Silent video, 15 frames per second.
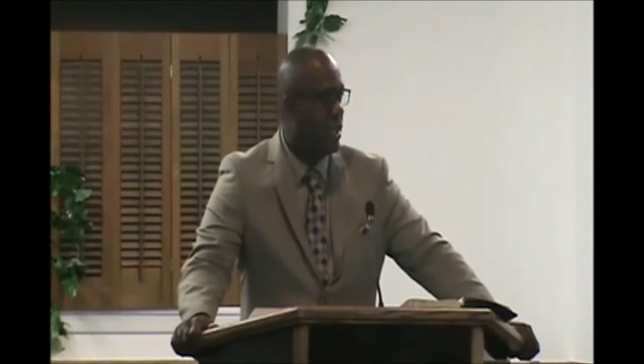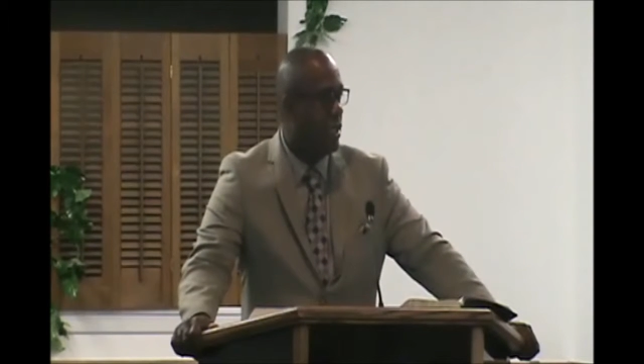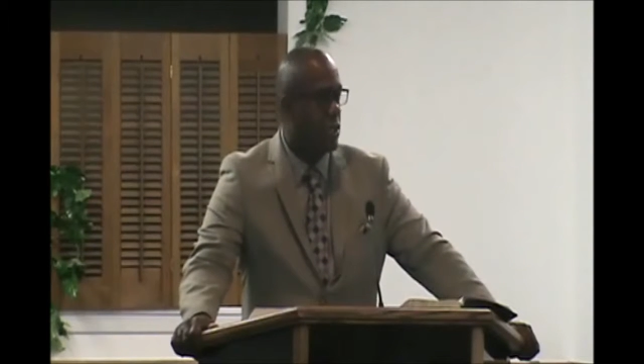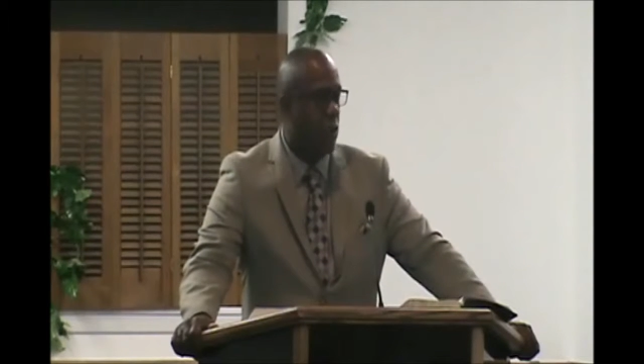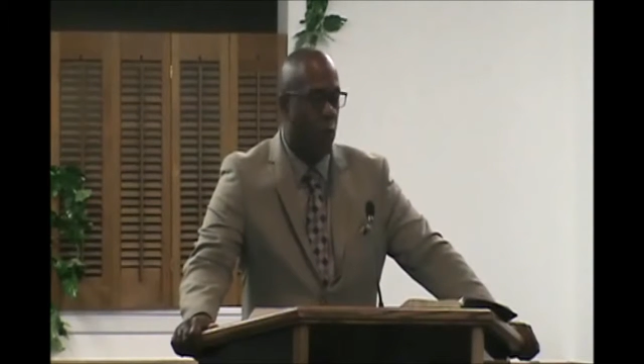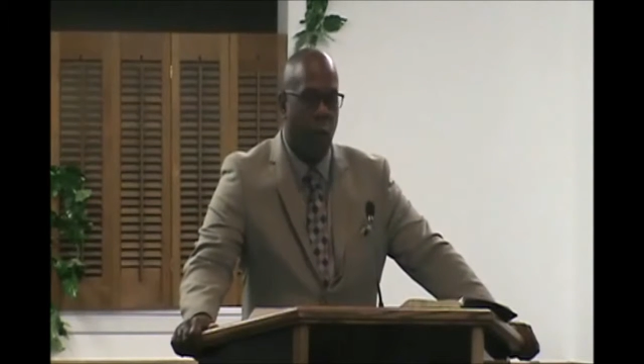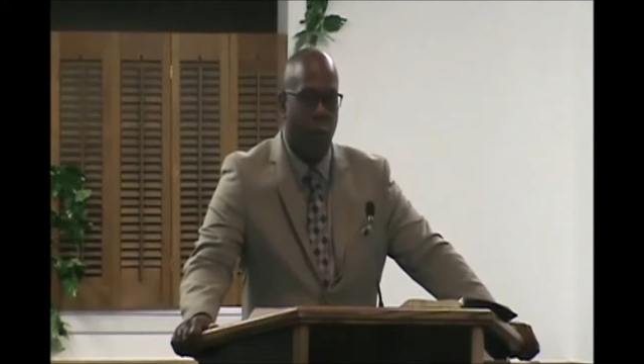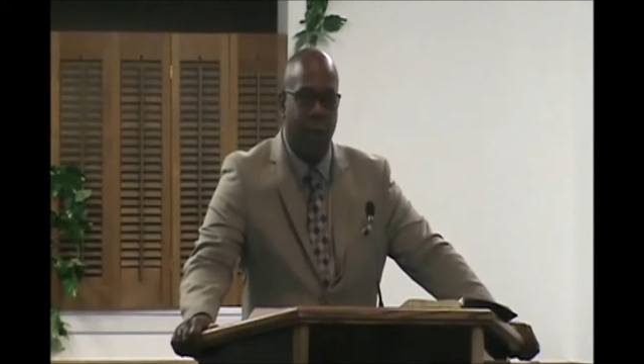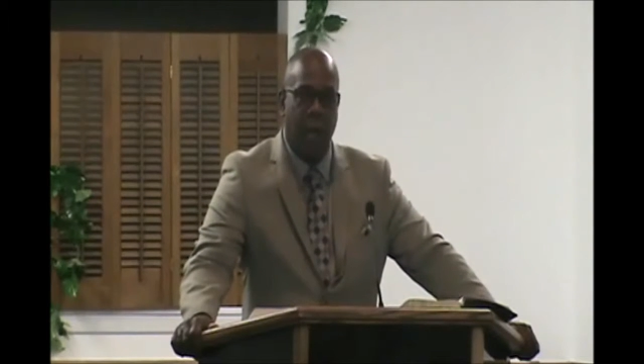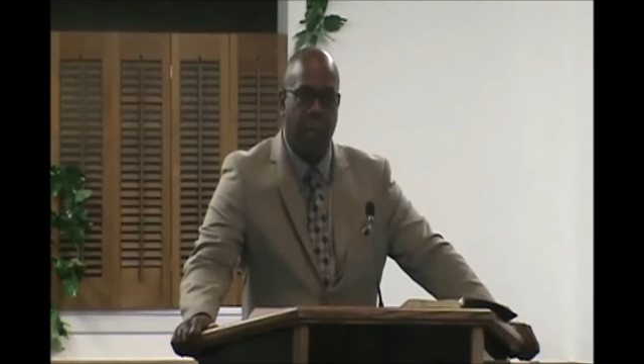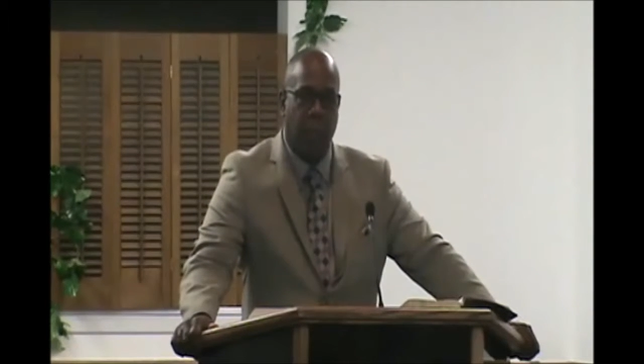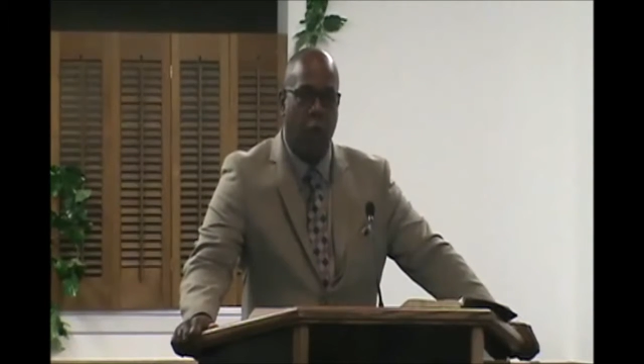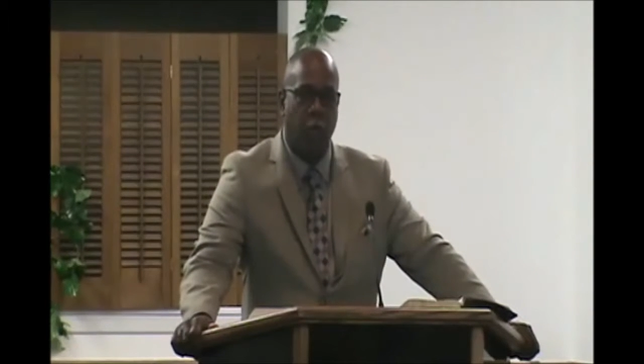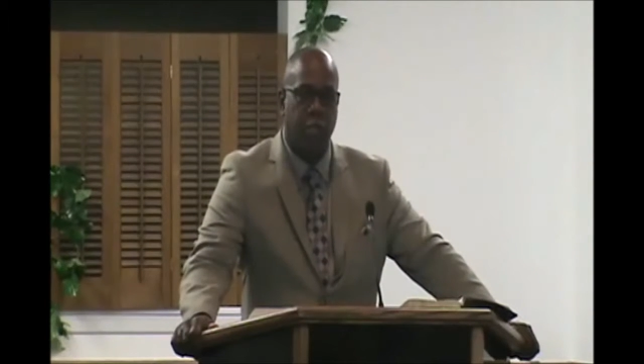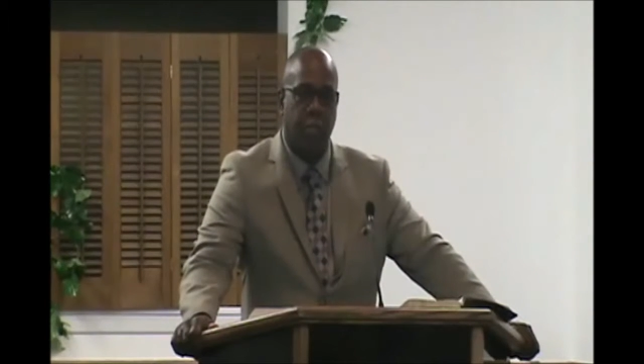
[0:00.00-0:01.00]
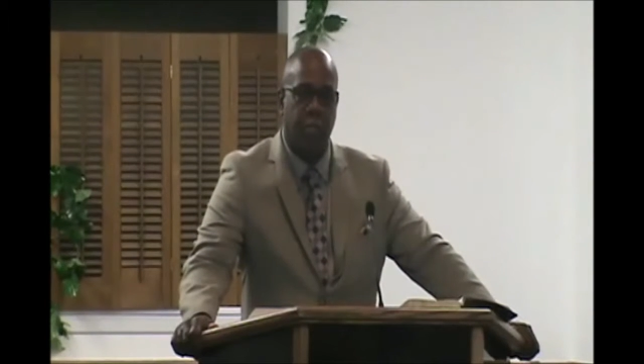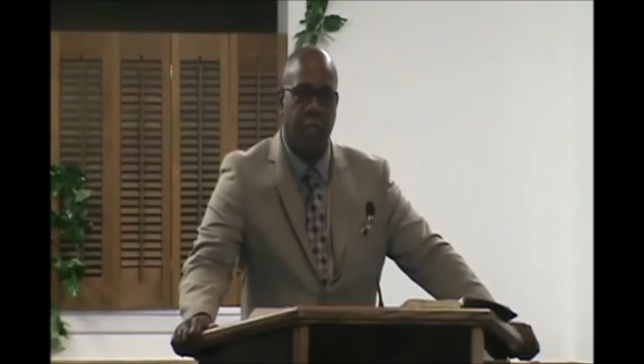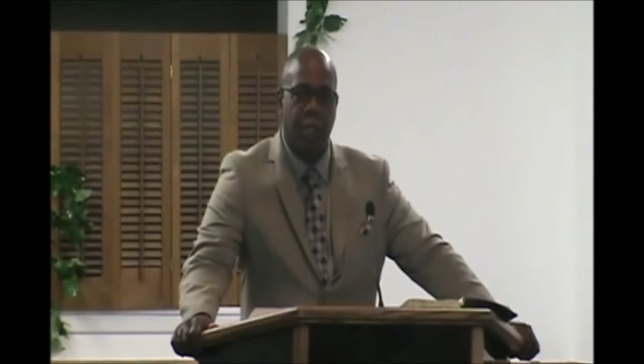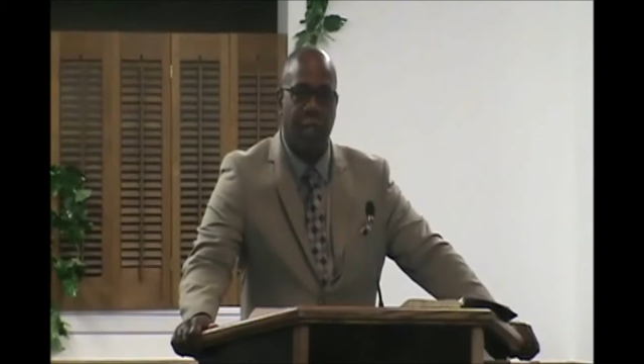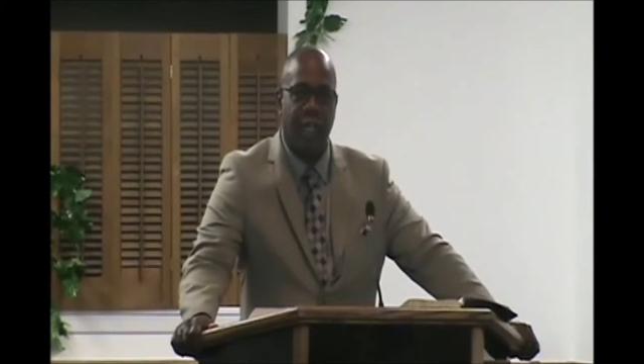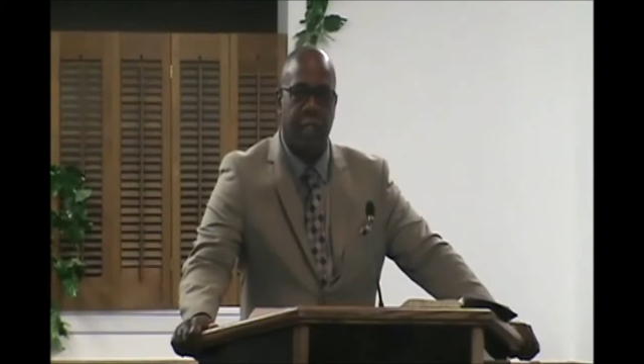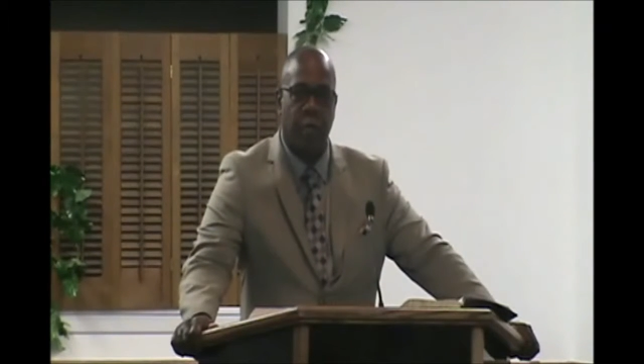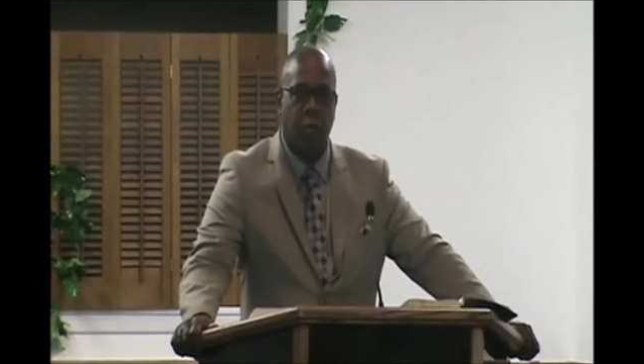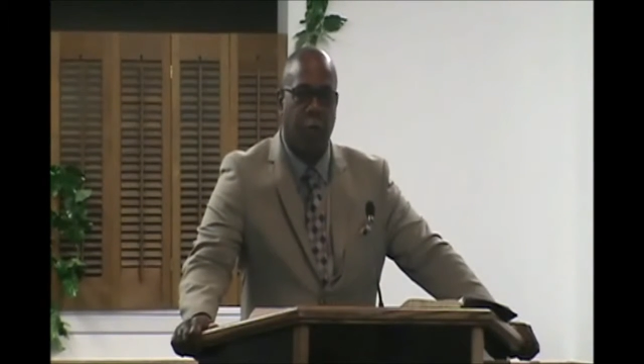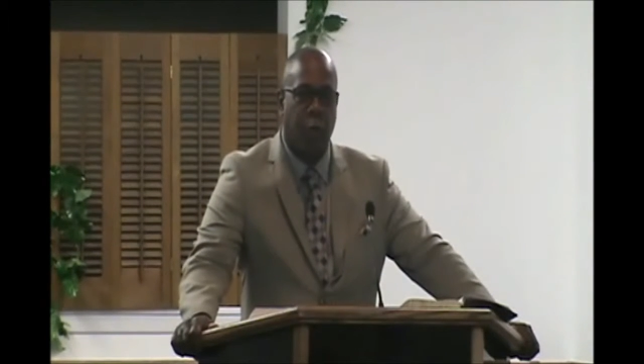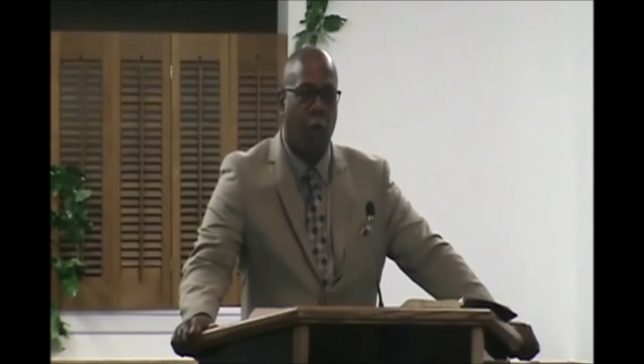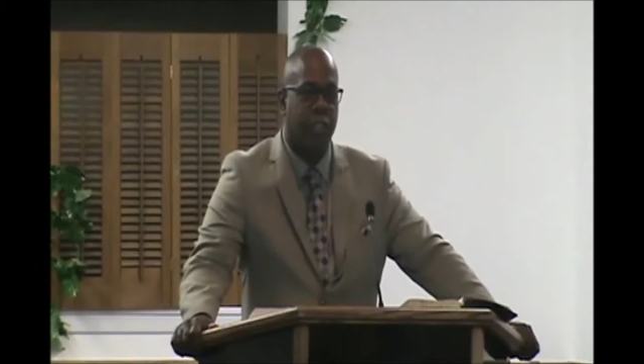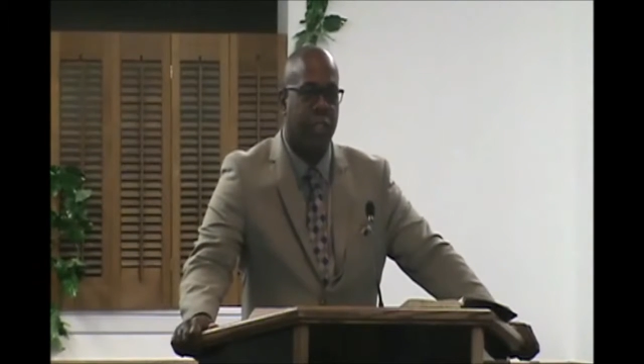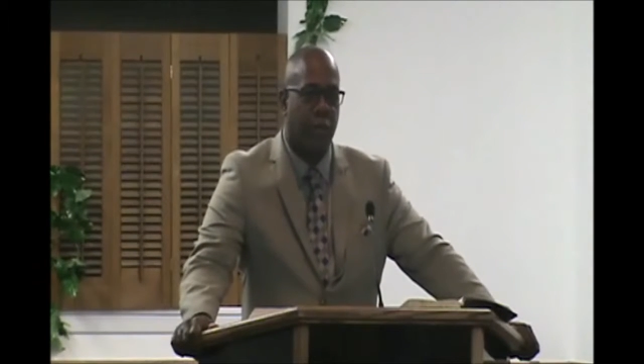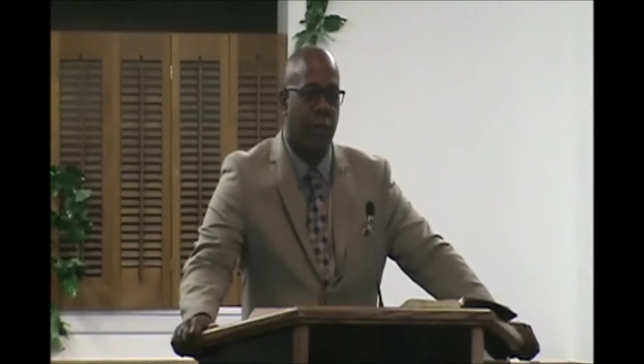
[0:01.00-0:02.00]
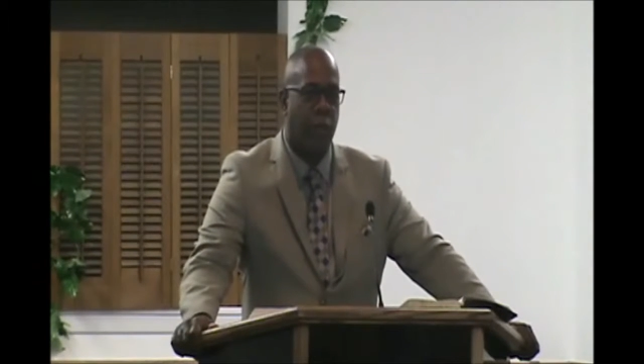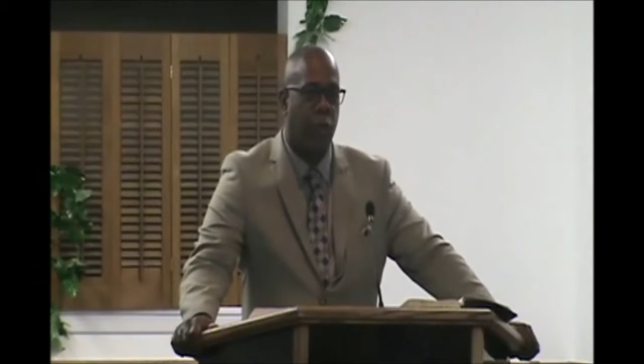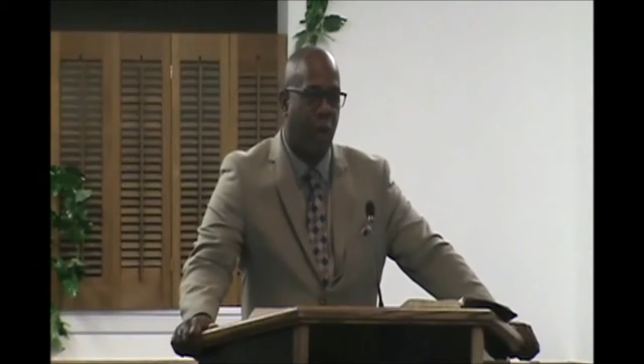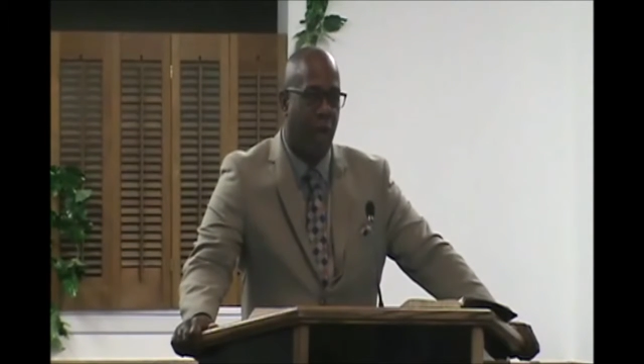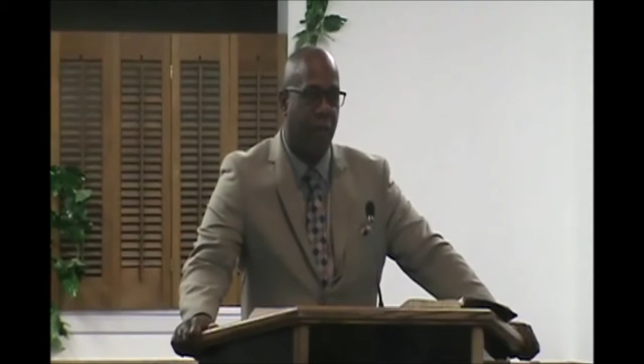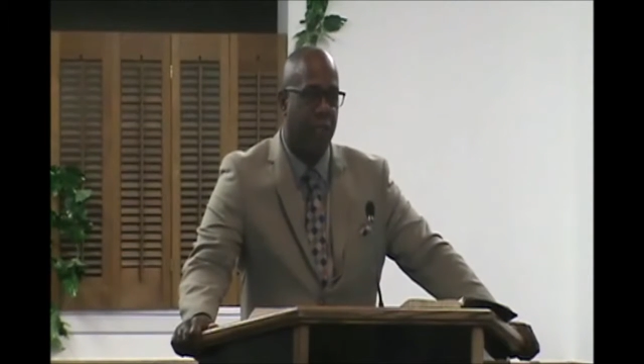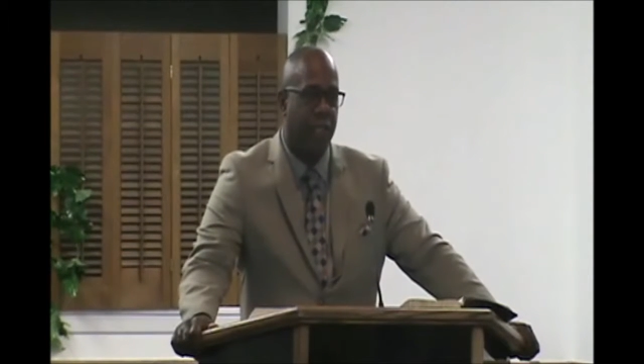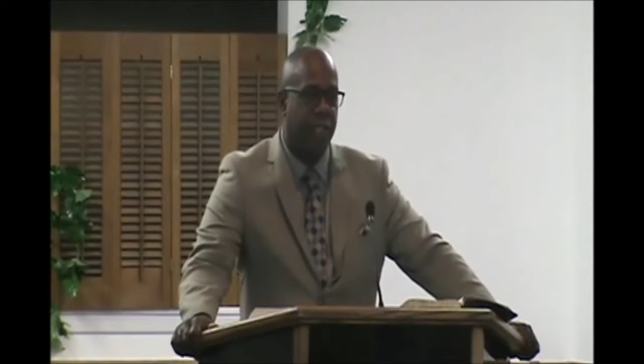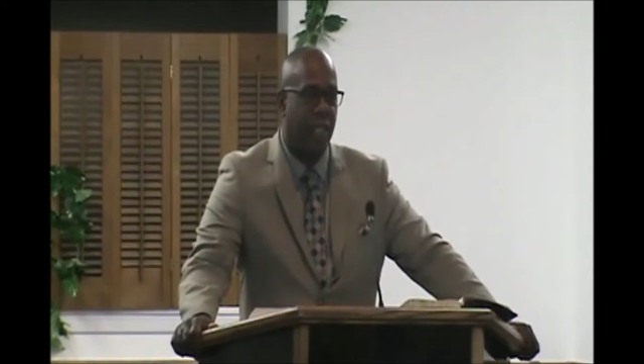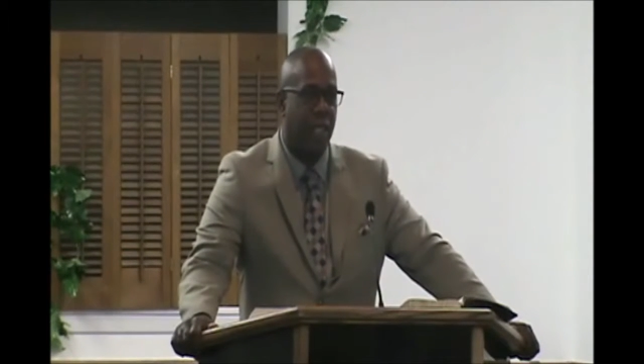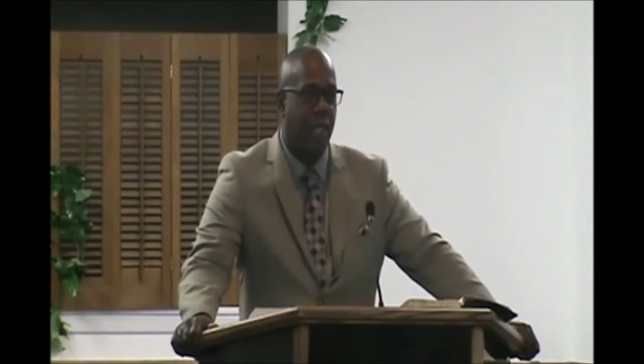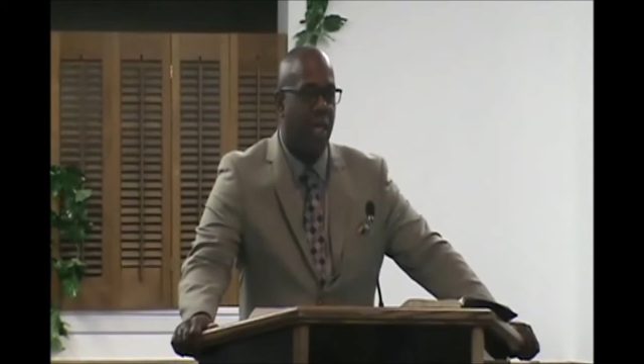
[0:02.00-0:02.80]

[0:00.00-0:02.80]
So when we approach him, you need to approach him with reverence.